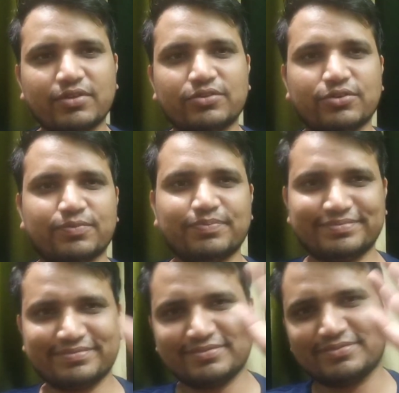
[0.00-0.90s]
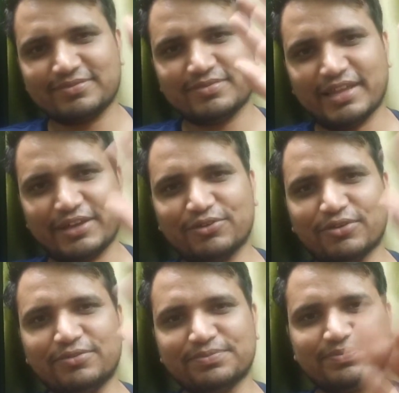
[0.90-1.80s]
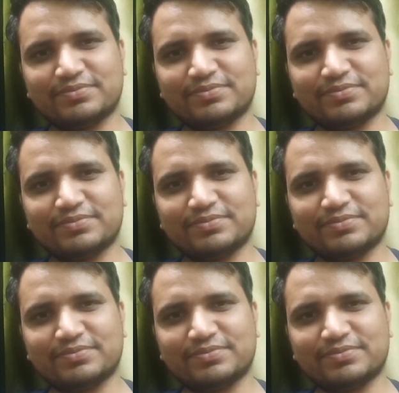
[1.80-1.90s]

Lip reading: So thank you all.